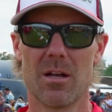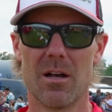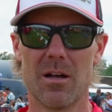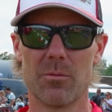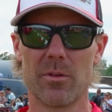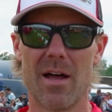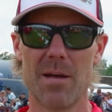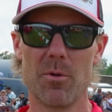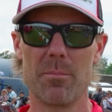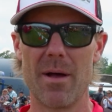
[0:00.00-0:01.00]

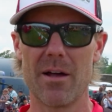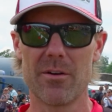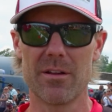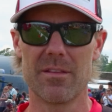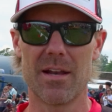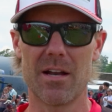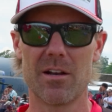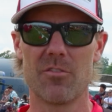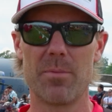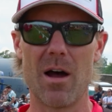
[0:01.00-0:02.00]
reliable battery that had
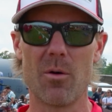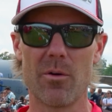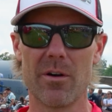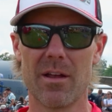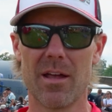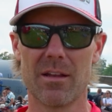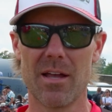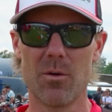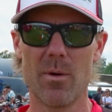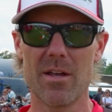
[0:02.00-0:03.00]
enough power and
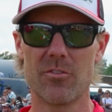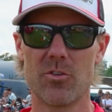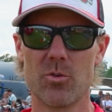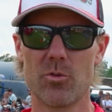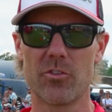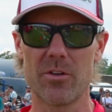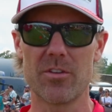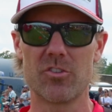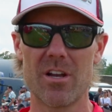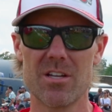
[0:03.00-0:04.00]
lightweight to start
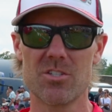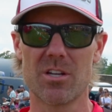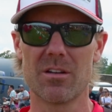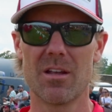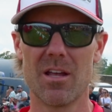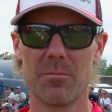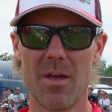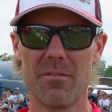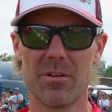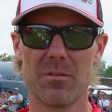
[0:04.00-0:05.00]
the jet engine, and
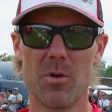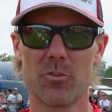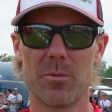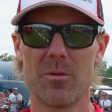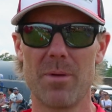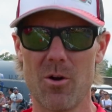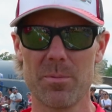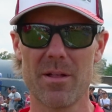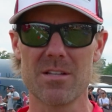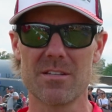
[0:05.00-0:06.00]
having the multiple power
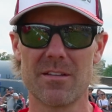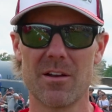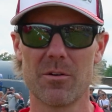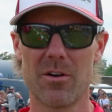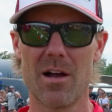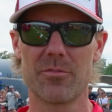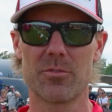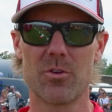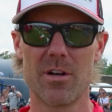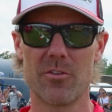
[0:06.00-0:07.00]
plants in the
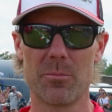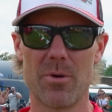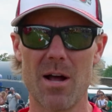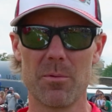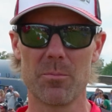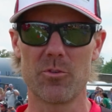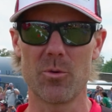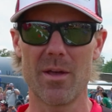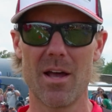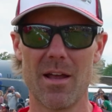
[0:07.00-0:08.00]
aircraft created some problems,
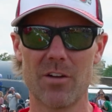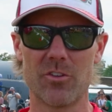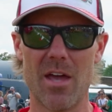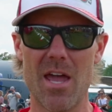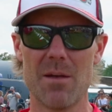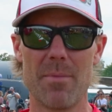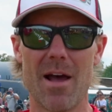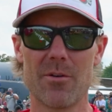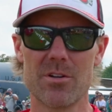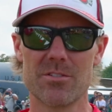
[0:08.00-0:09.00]
so we had actually 8
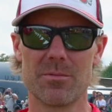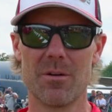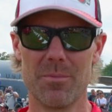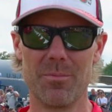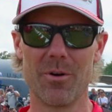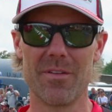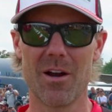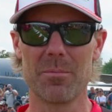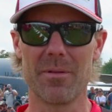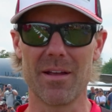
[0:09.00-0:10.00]
batteries aboard the
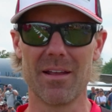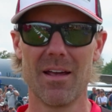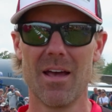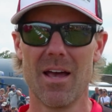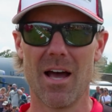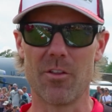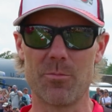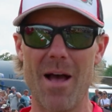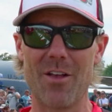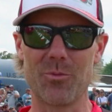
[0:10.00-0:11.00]
airplane. This
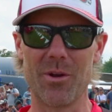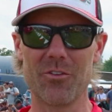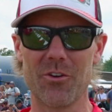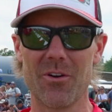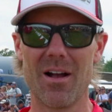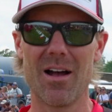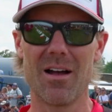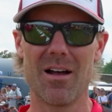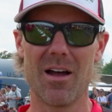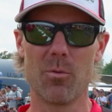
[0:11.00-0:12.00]
past winter,
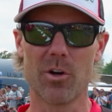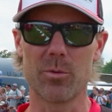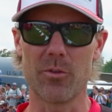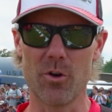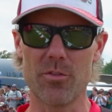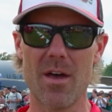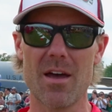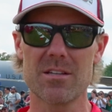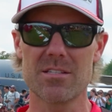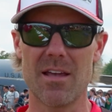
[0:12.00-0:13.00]
I worked with
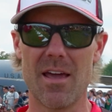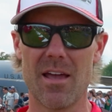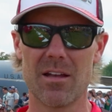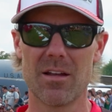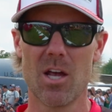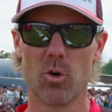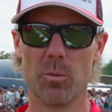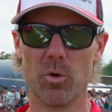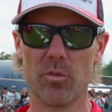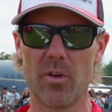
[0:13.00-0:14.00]
EarthX and
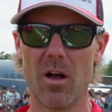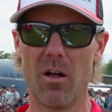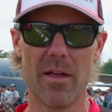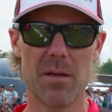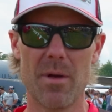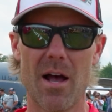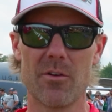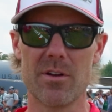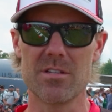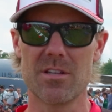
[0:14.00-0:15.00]
removed all 8
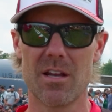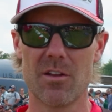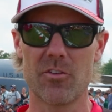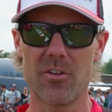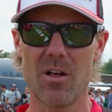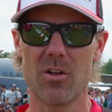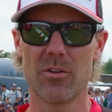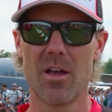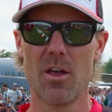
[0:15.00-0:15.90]
batteries and installed